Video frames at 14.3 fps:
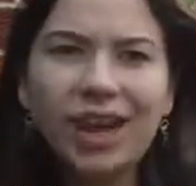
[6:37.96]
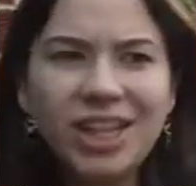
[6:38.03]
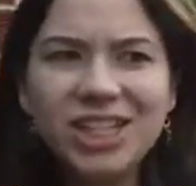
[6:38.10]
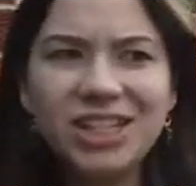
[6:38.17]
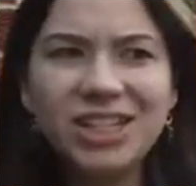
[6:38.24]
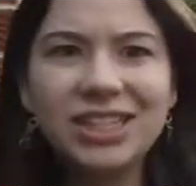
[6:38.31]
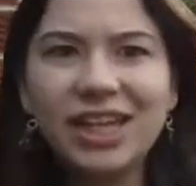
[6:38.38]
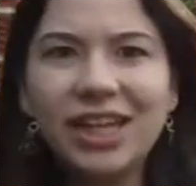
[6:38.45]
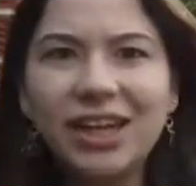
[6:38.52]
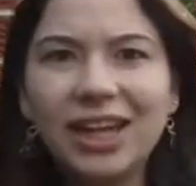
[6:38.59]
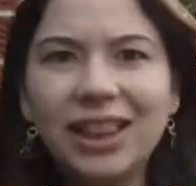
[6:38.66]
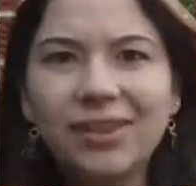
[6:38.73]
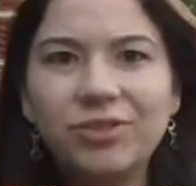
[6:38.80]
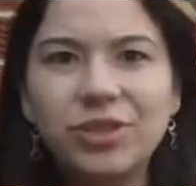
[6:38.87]
I just said
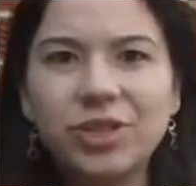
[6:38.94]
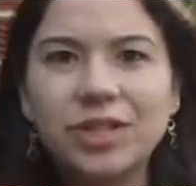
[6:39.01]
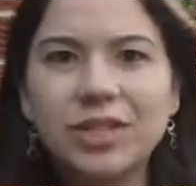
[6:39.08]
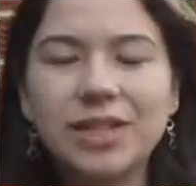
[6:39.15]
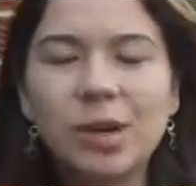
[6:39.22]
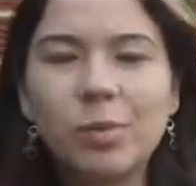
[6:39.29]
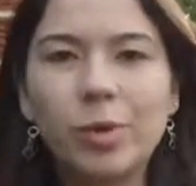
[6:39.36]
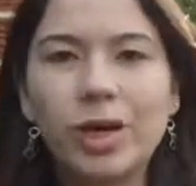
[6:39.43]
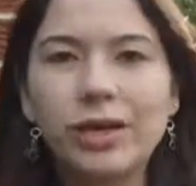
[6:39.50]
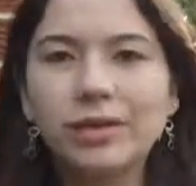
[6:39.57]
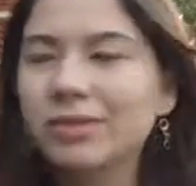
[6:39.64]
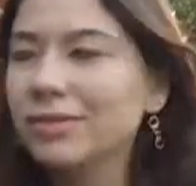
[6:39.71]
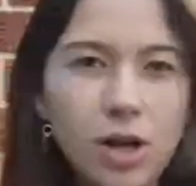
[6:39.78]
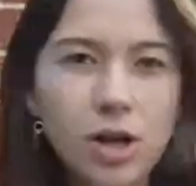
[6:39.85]
I loved you to
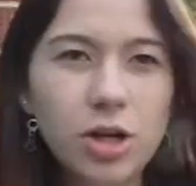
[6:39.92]
someone.